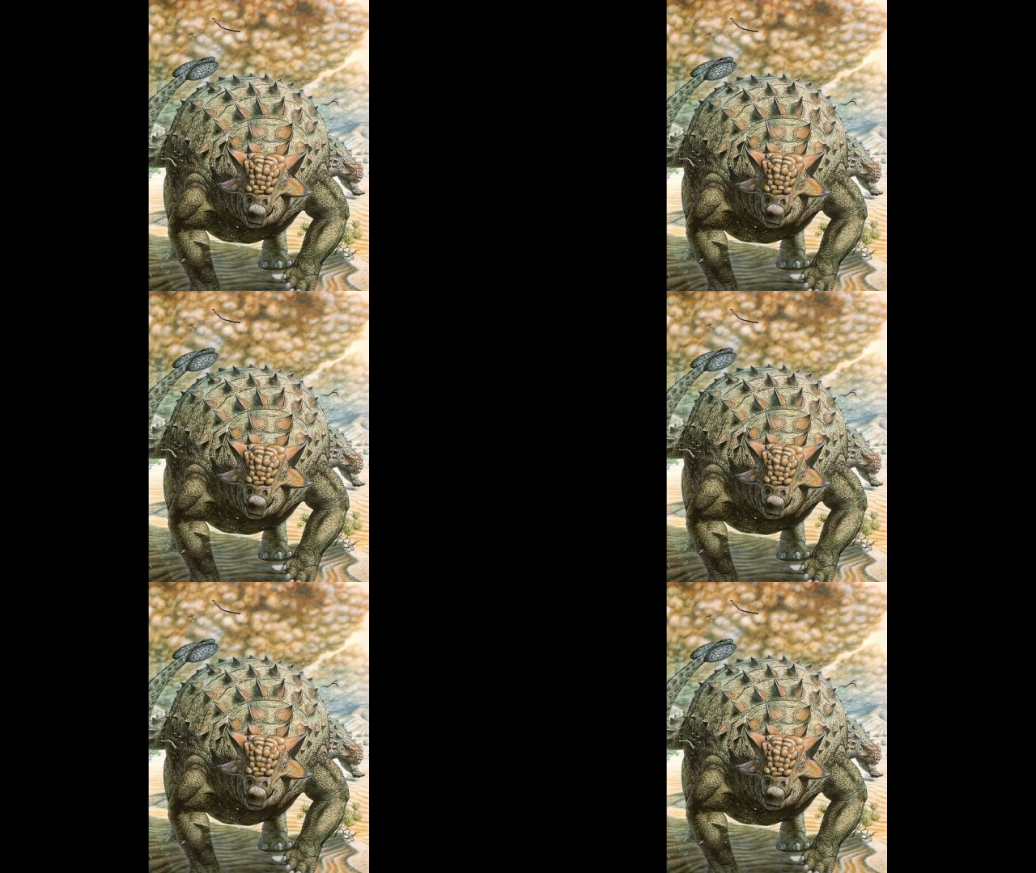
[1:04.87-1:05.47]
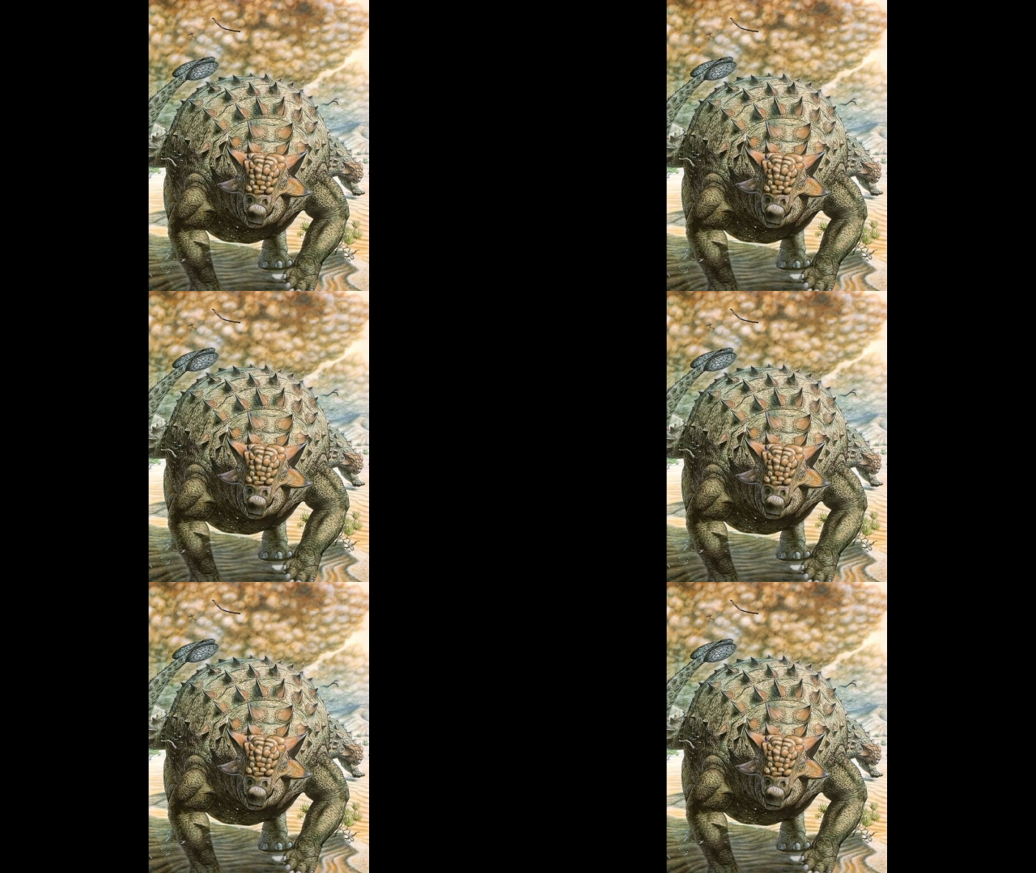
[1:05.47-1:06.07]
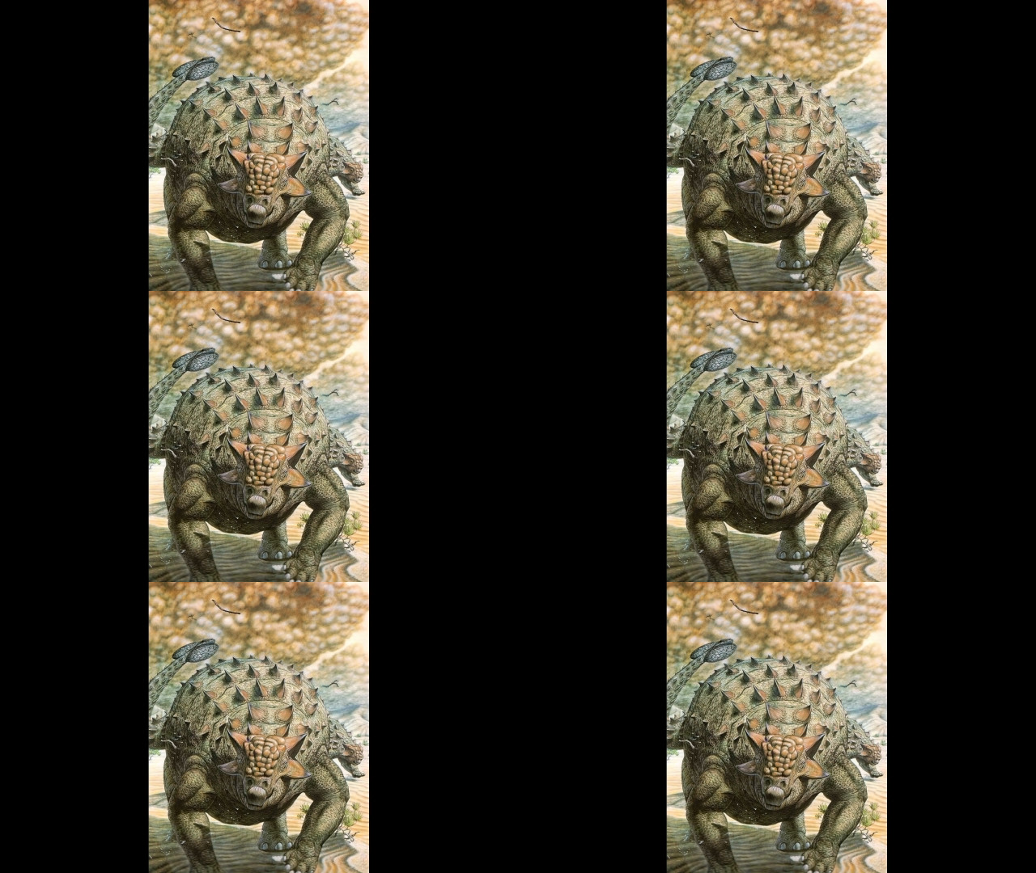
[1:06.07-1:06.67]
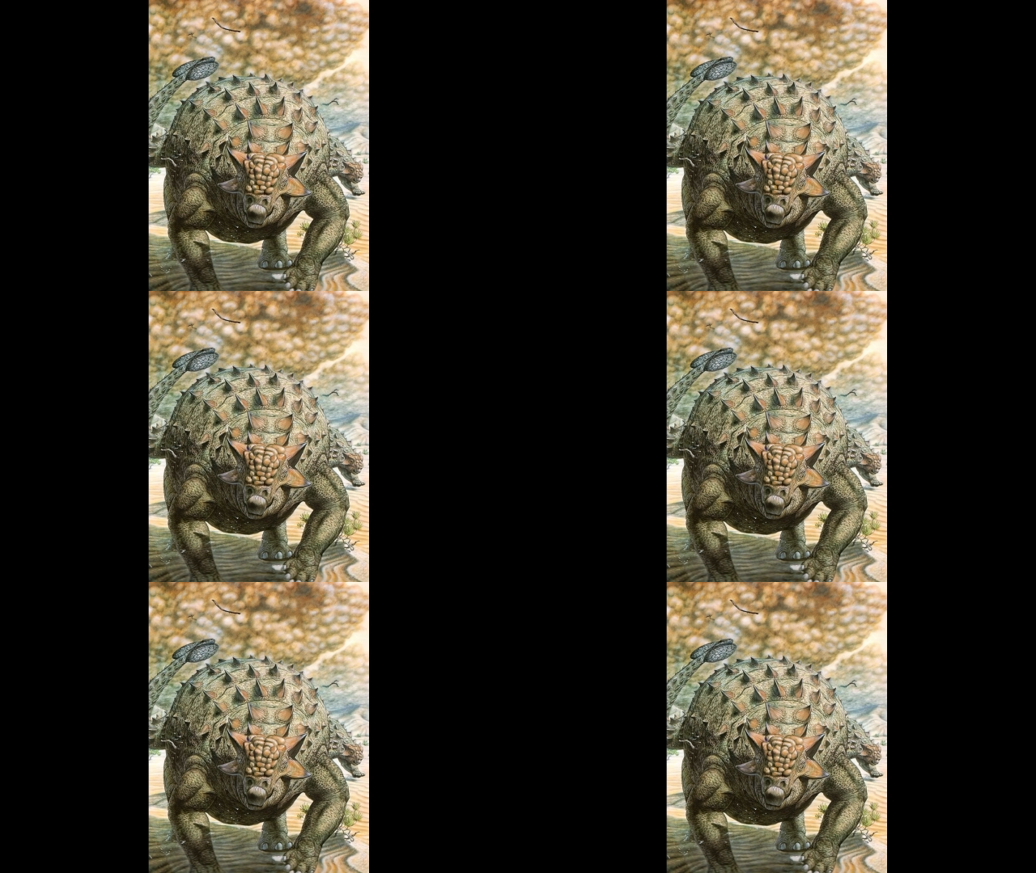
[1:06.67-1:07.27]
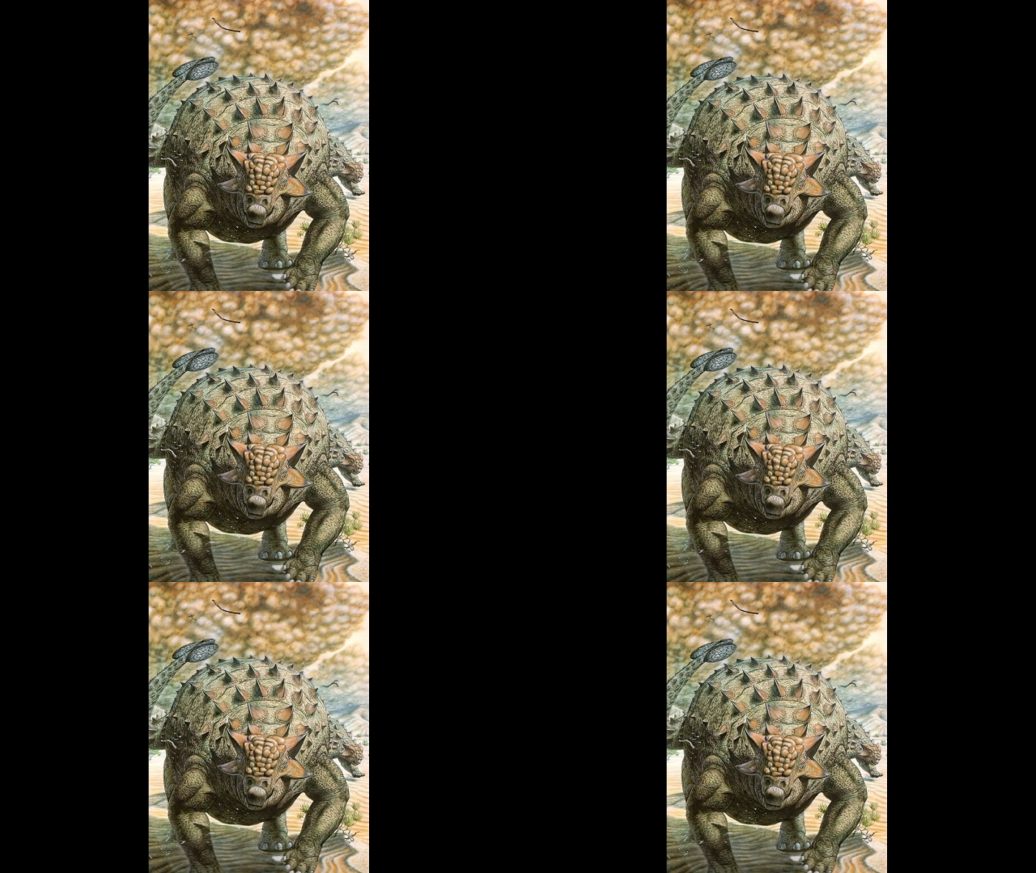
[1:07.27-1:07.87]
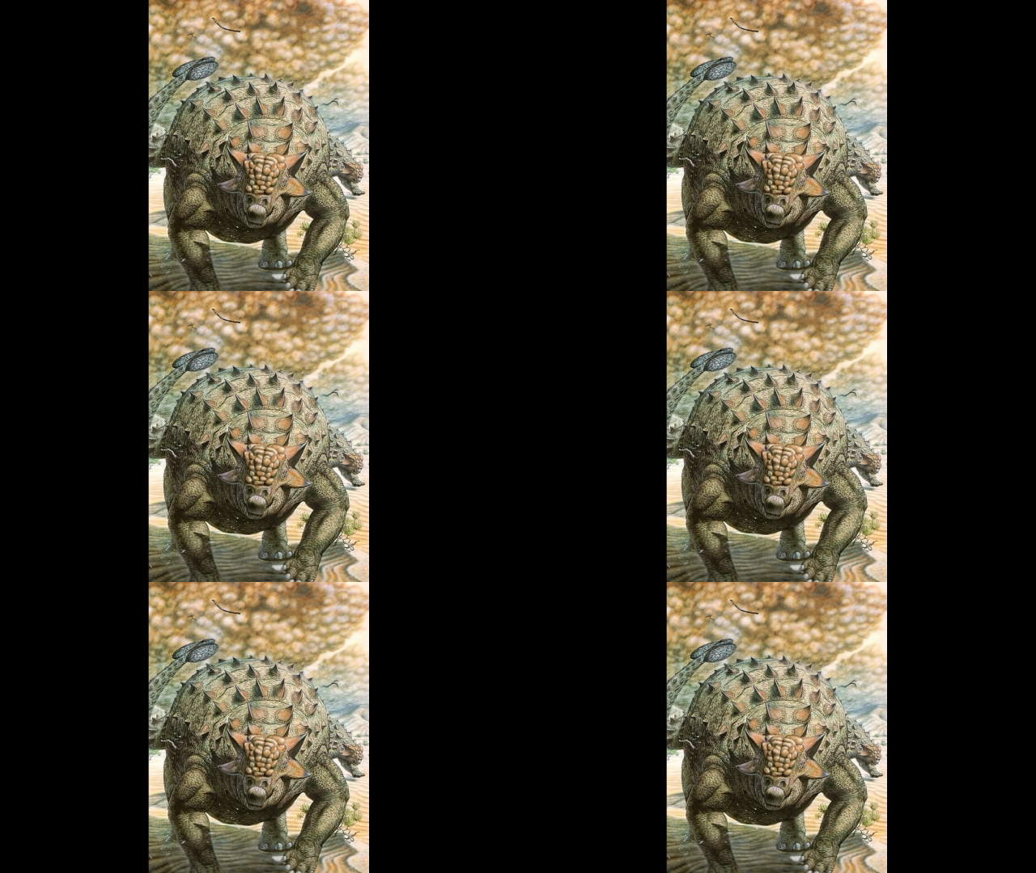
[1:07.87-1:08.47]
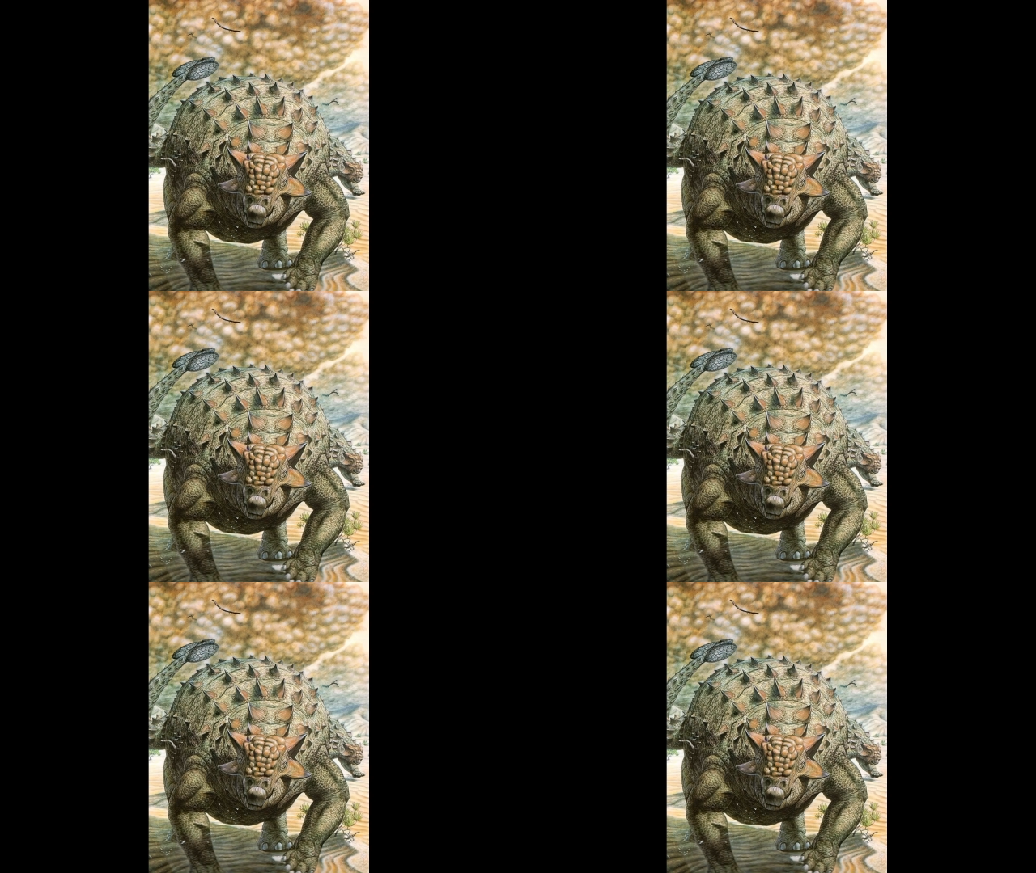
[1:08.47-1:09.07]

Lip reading: Nobody's mouth can be seen.